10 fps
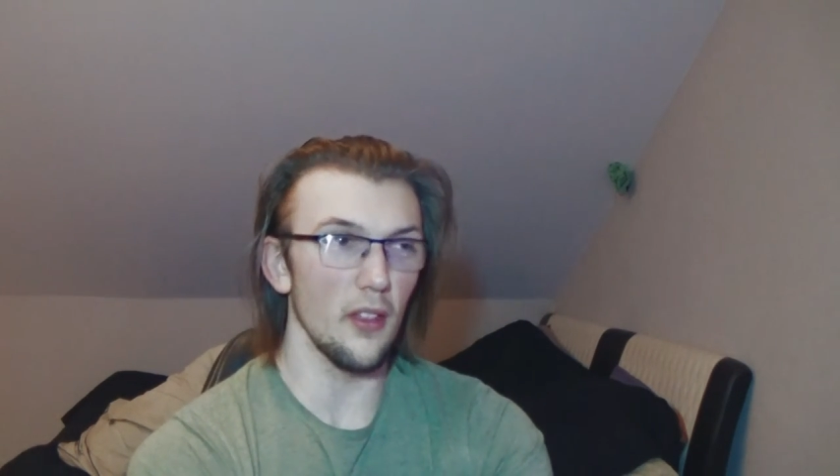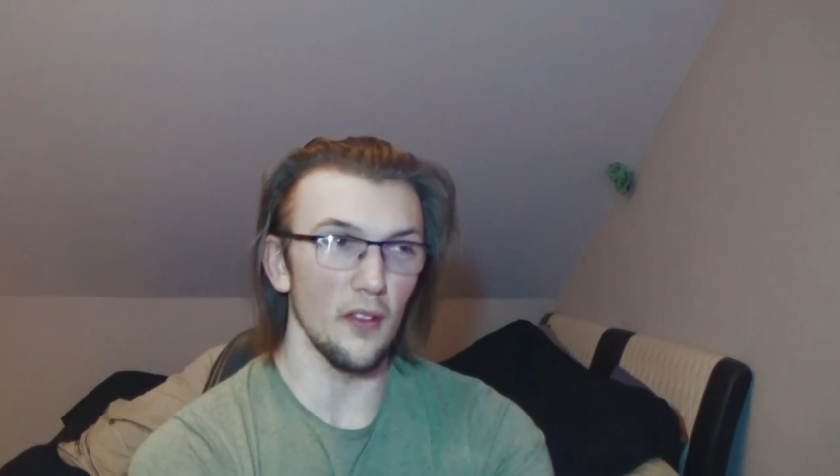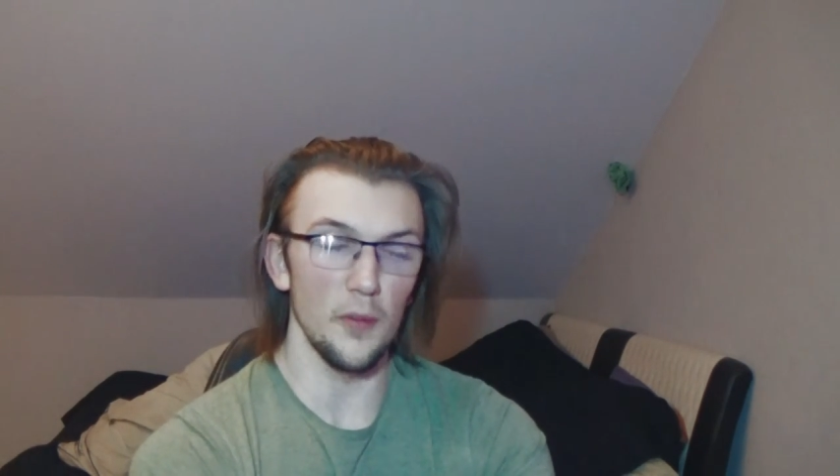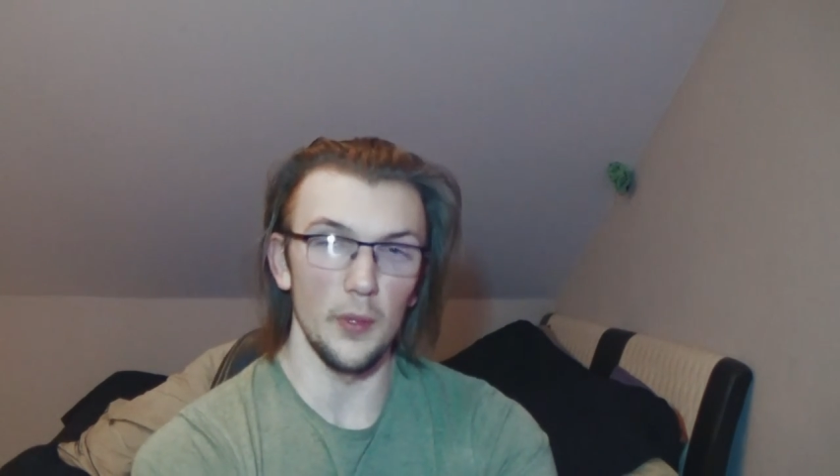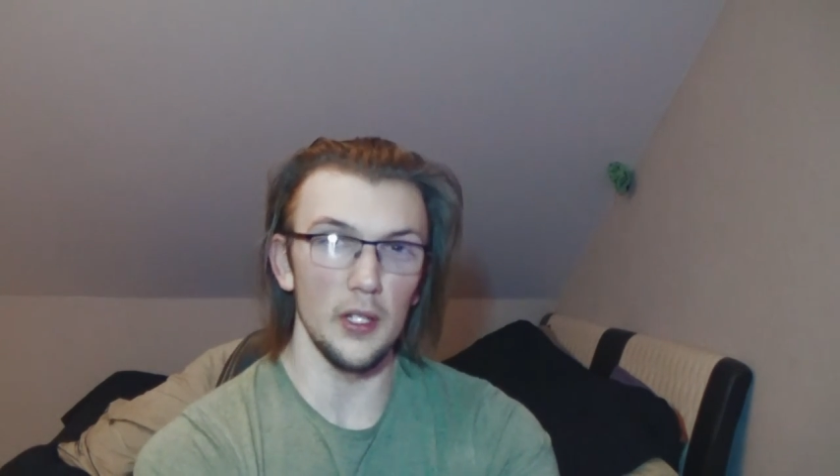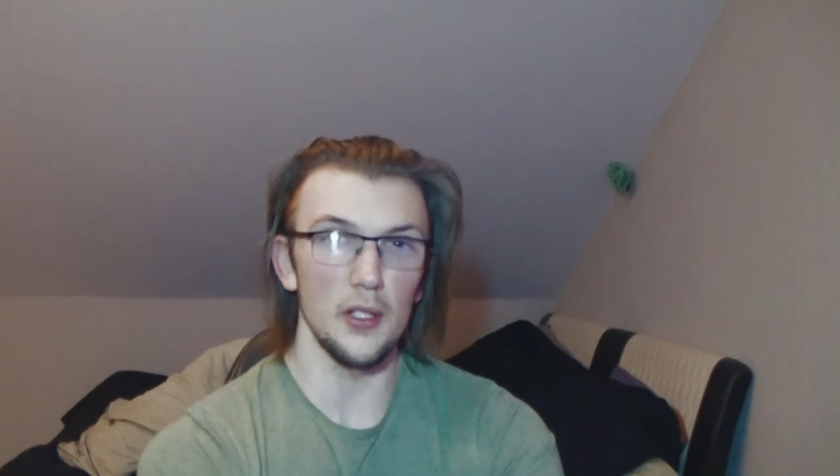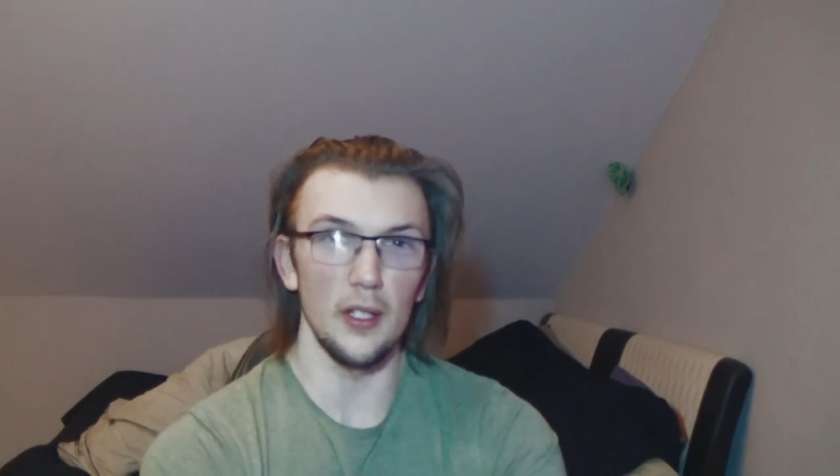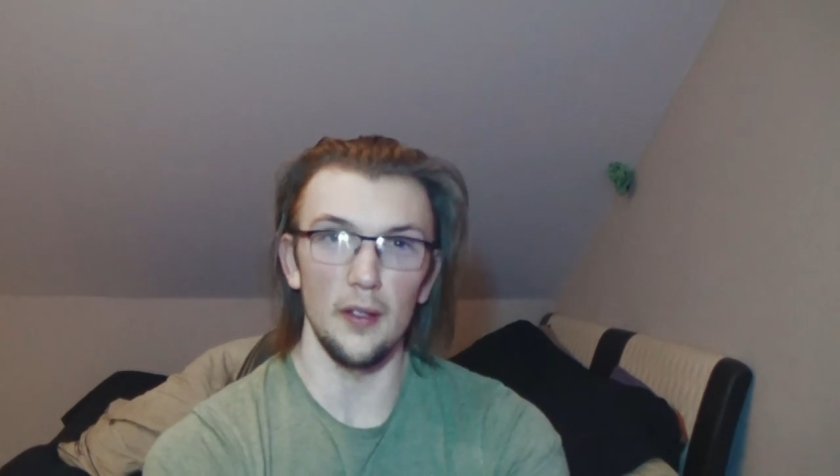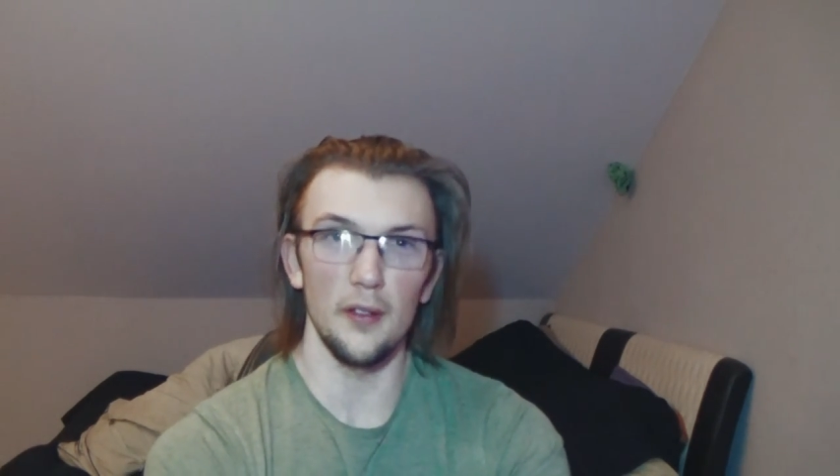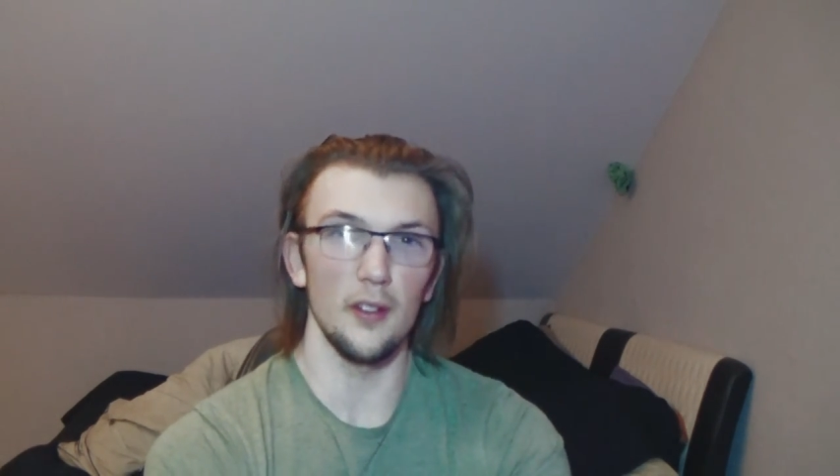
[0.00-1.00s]
things
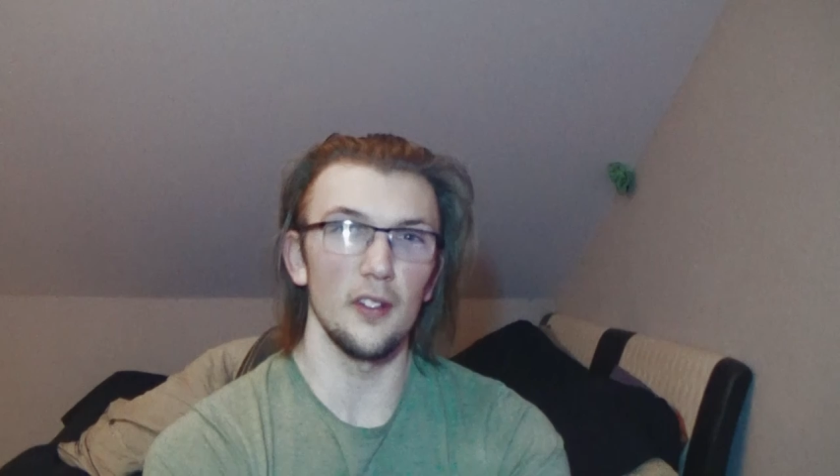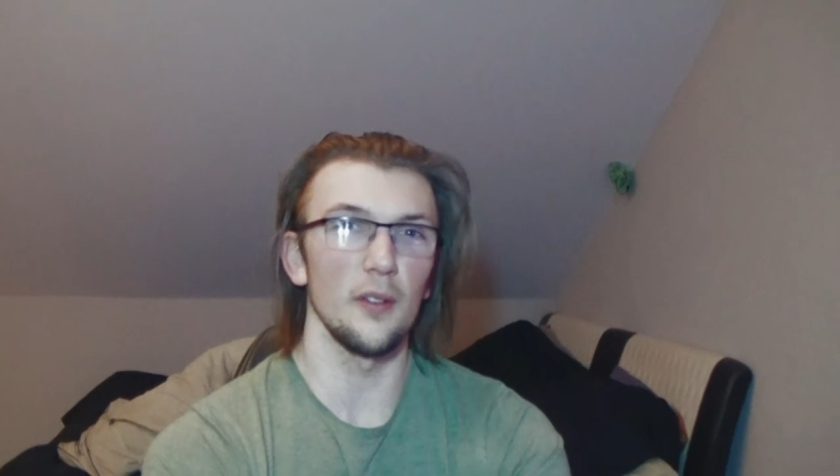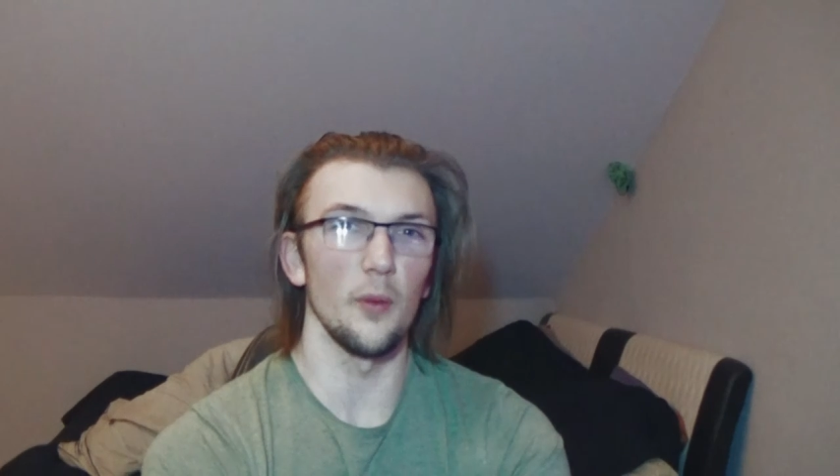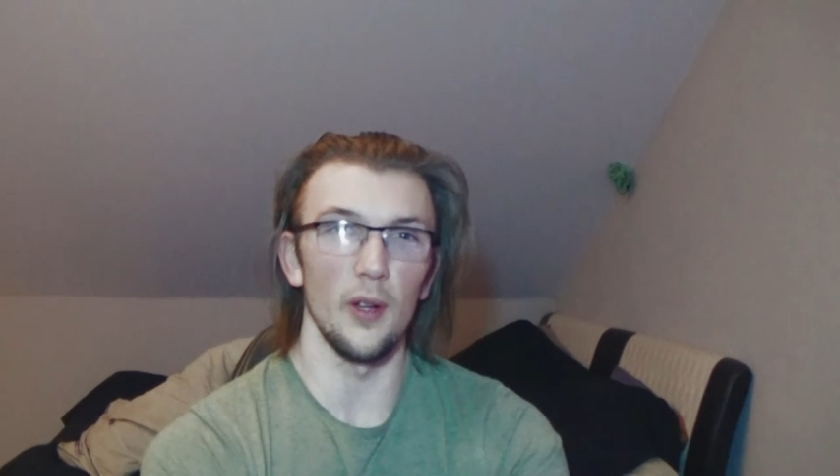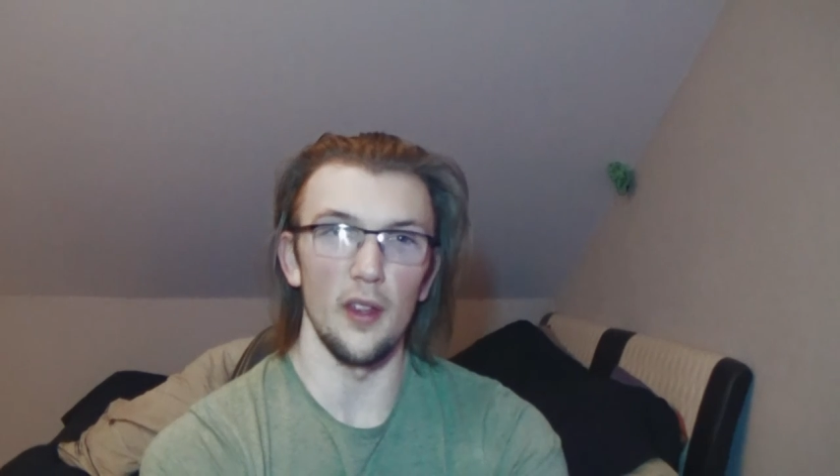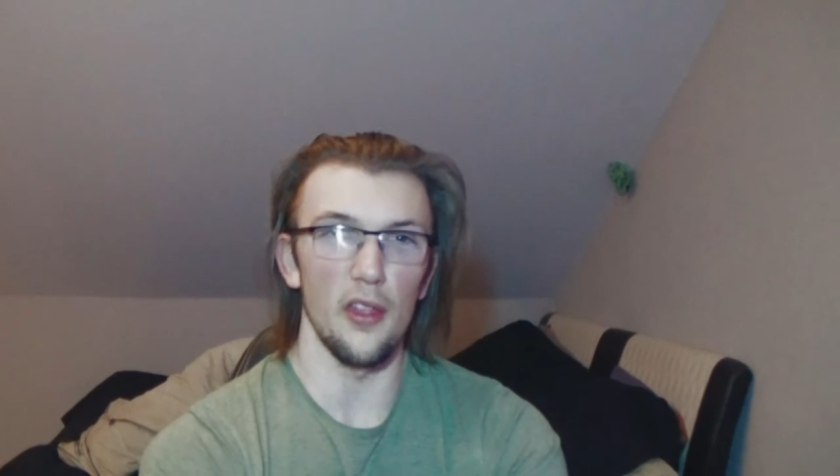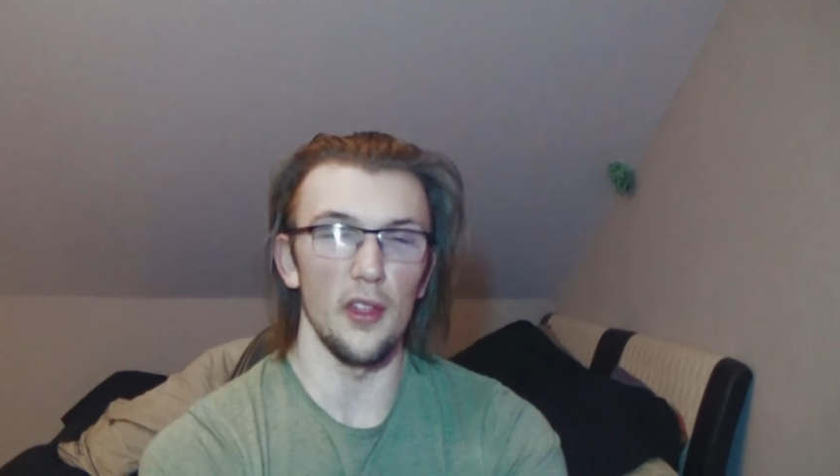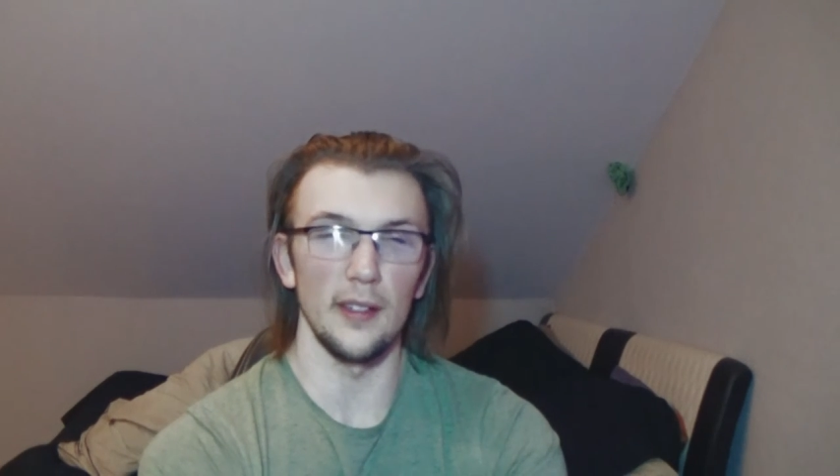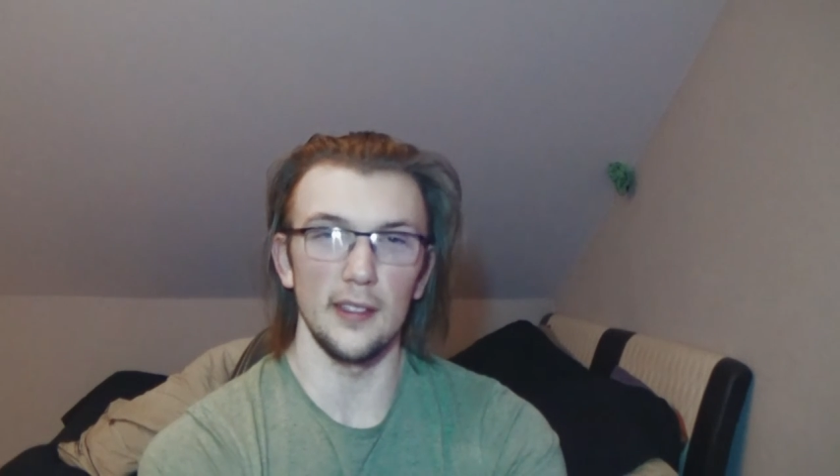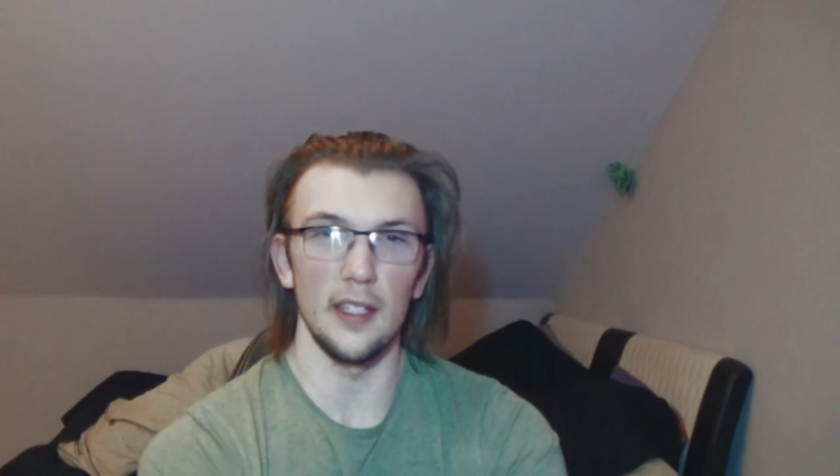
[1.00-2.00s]
much easier when
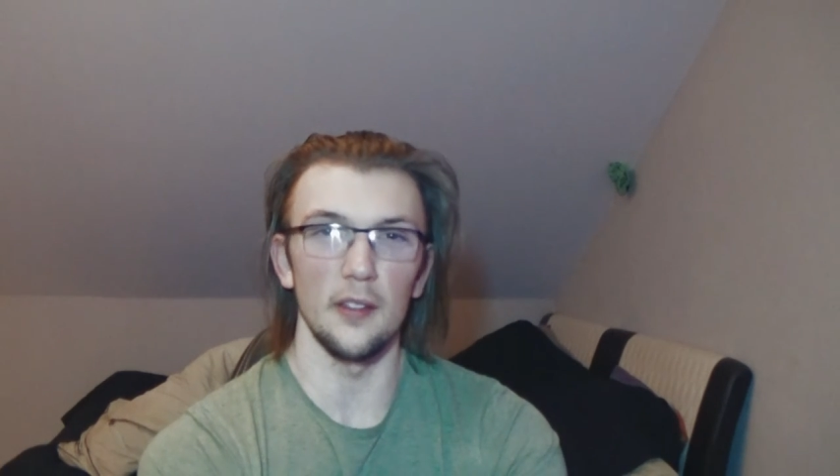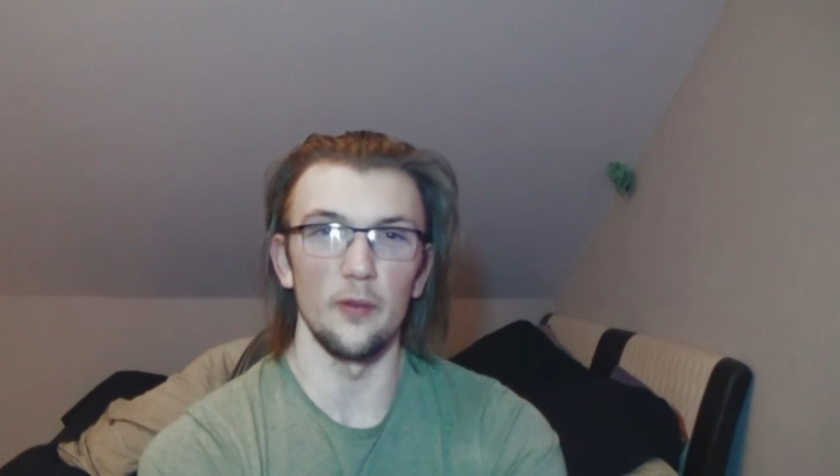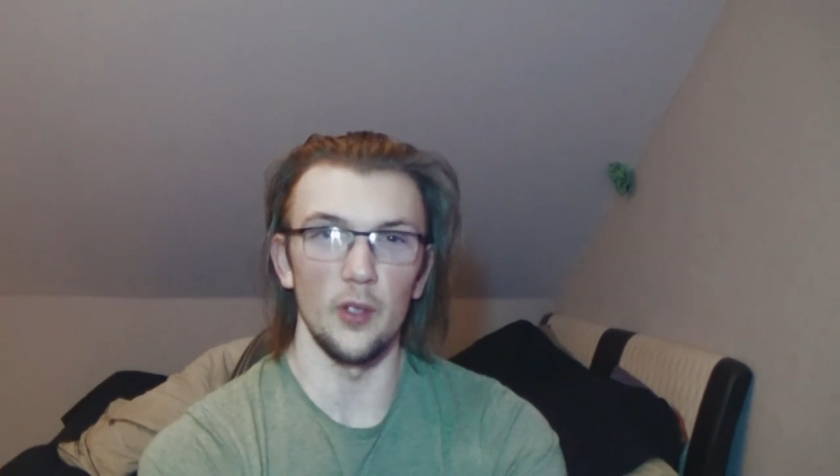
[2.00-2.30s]
things get